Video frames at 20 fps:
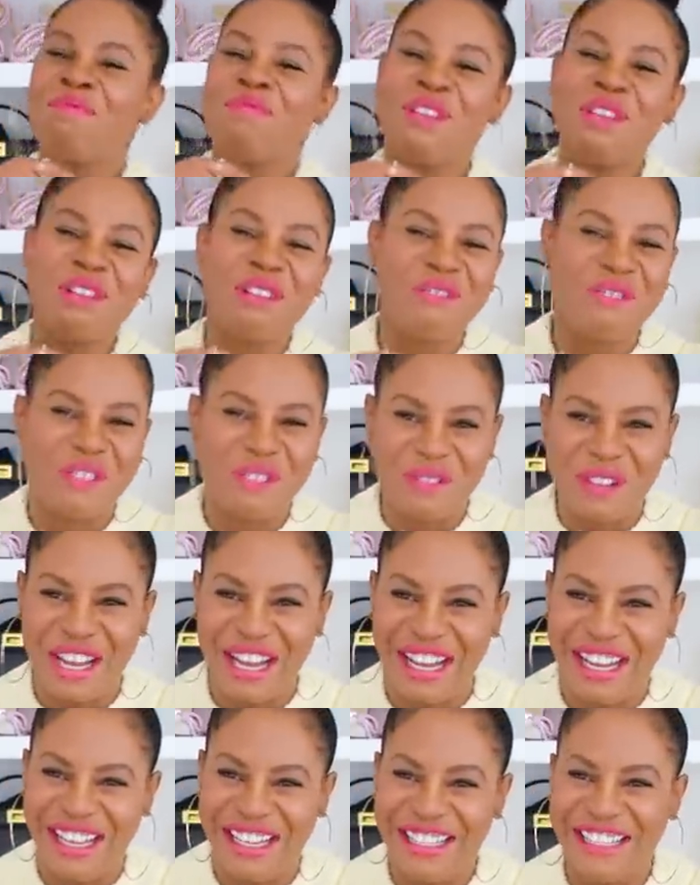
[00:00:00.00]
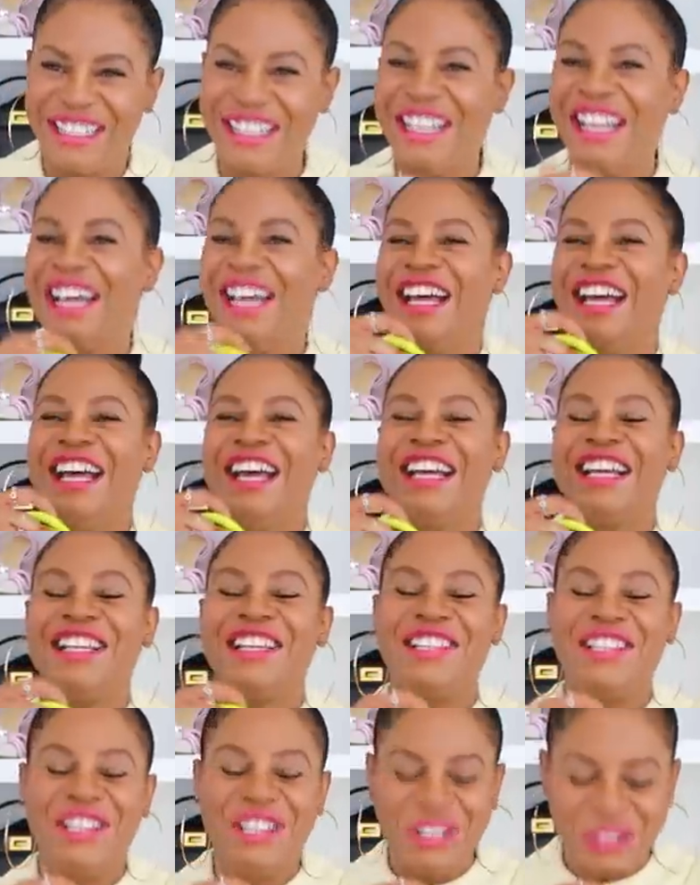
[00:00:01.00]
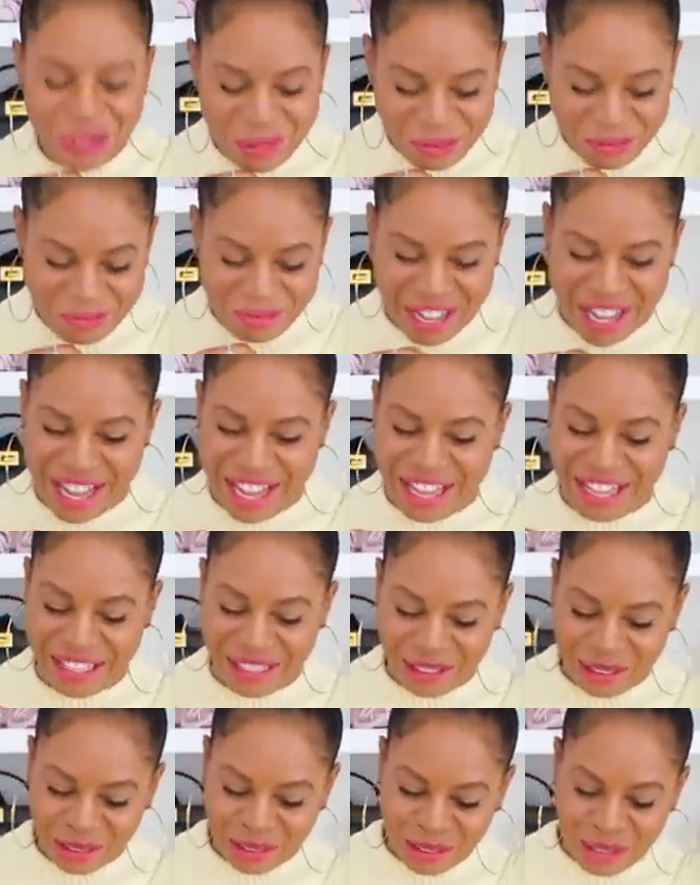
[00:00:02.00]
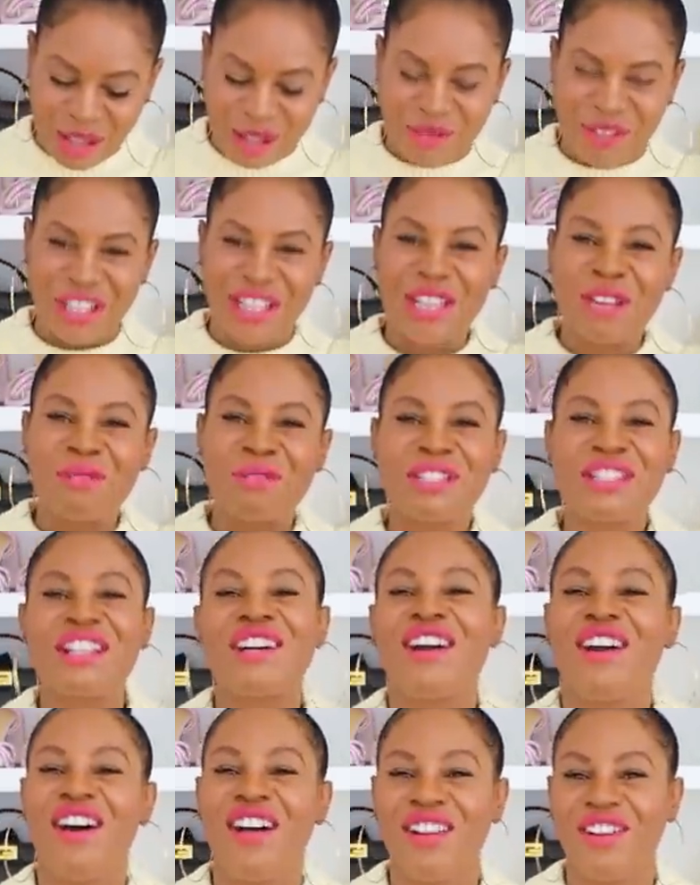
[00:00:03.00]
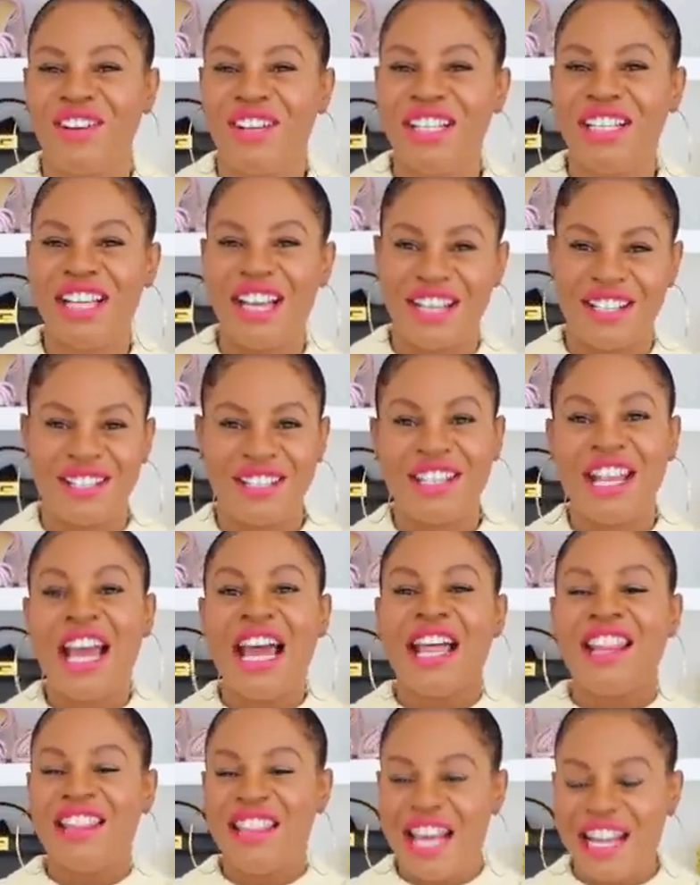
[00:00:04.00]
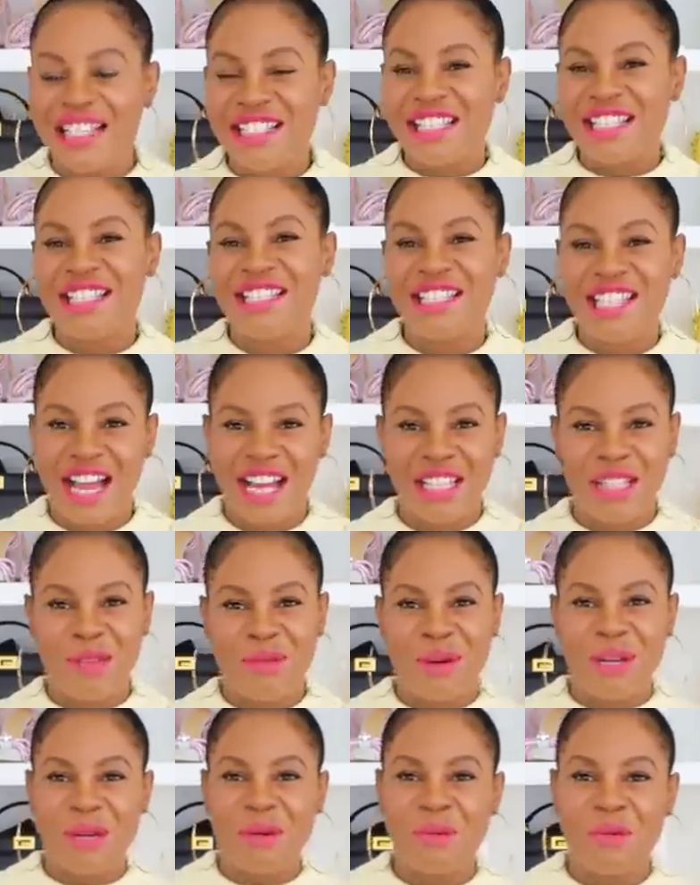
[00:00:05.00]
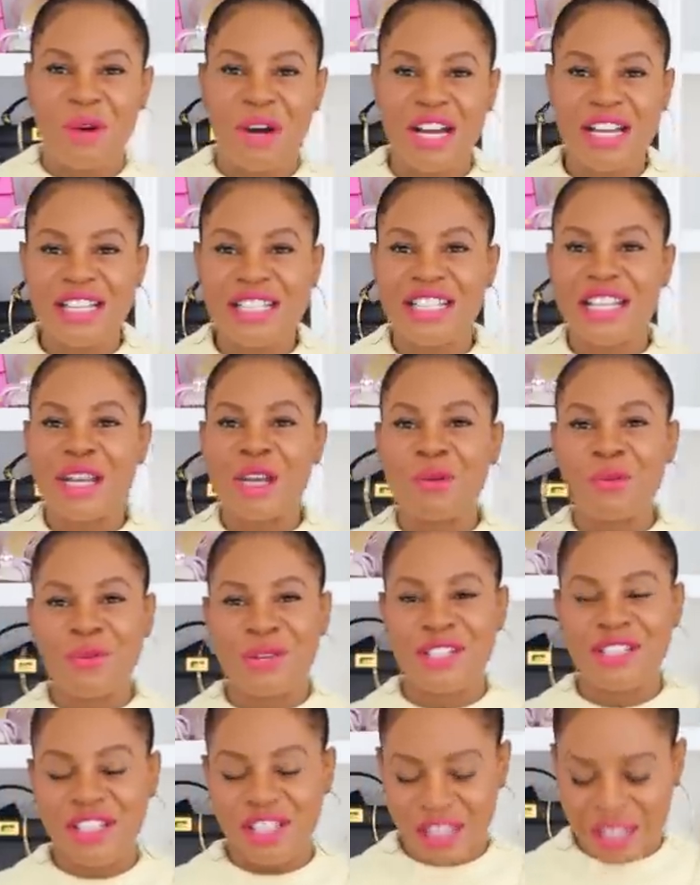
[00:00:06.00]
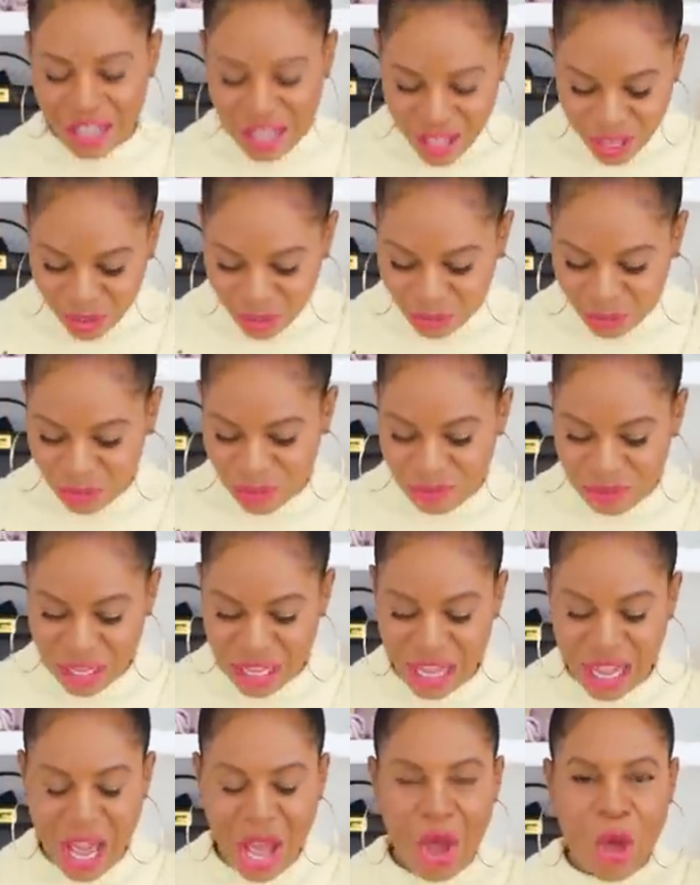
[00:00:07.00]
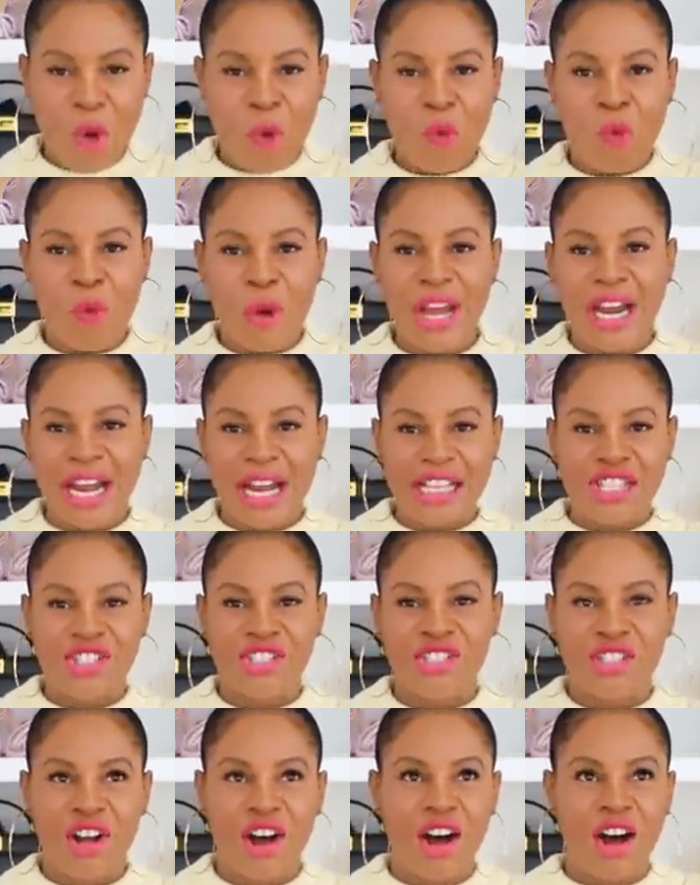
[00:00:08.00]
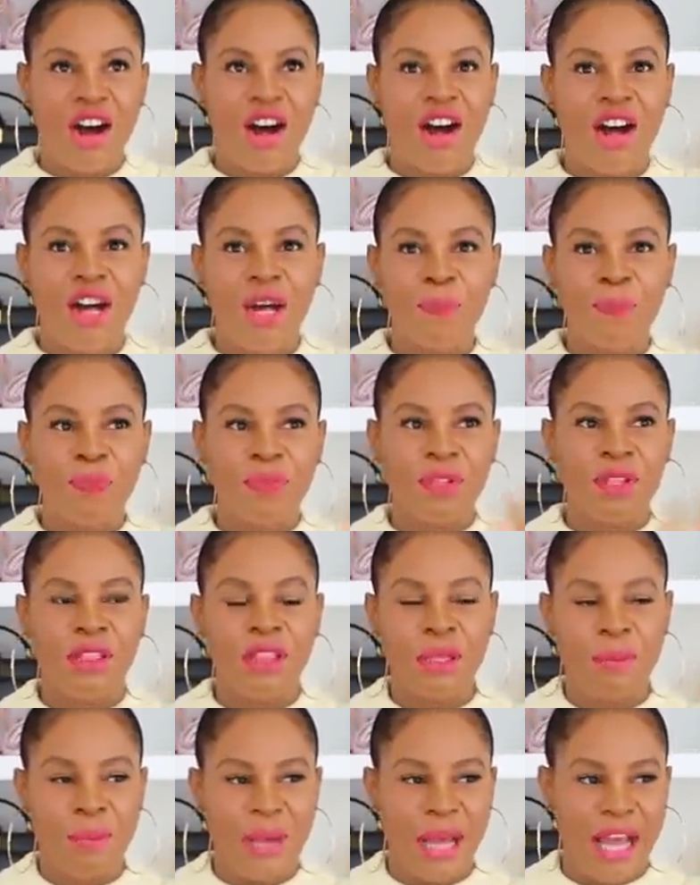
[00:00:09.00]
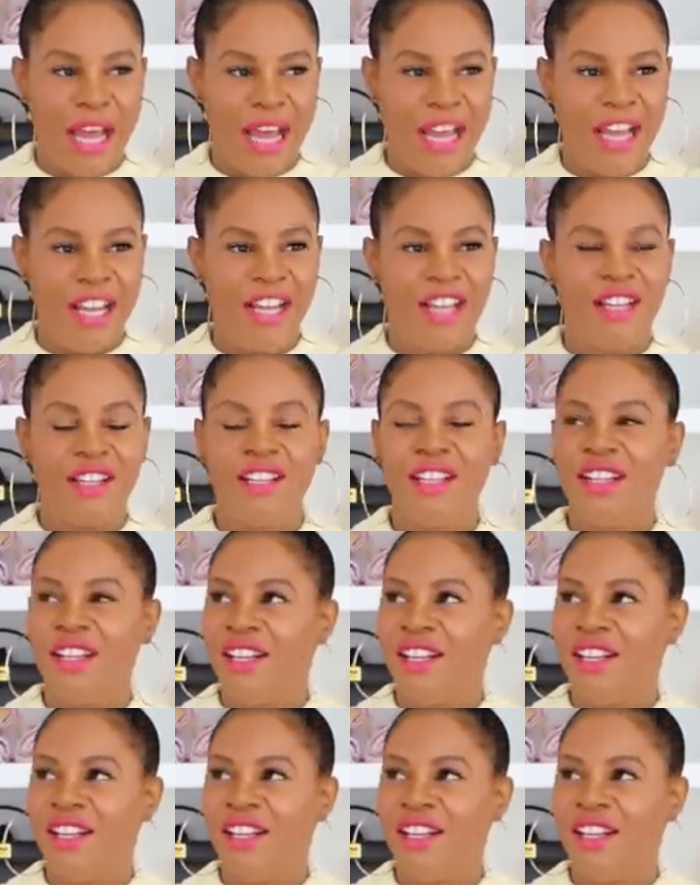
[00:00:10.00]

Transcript: Beautiful bag. Cute bag. Love it. It was the color. Yes, that is exactly what it was. It was the color for me. When I saw the bag,